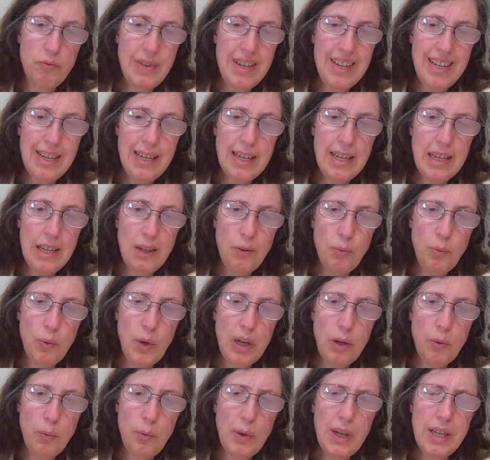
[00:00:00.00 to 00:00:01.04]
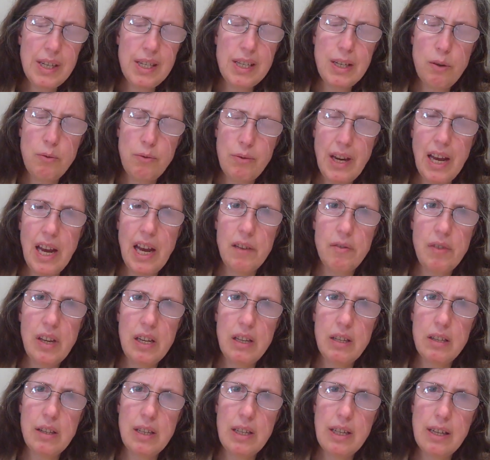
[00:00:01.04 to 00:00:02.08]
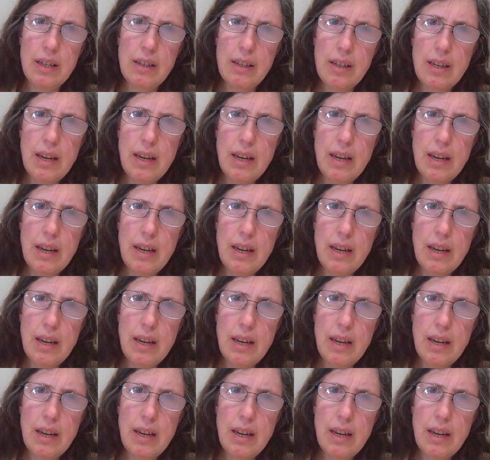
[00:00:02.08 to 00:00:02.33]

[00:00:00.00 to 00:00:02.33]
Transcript: really, we don't have anything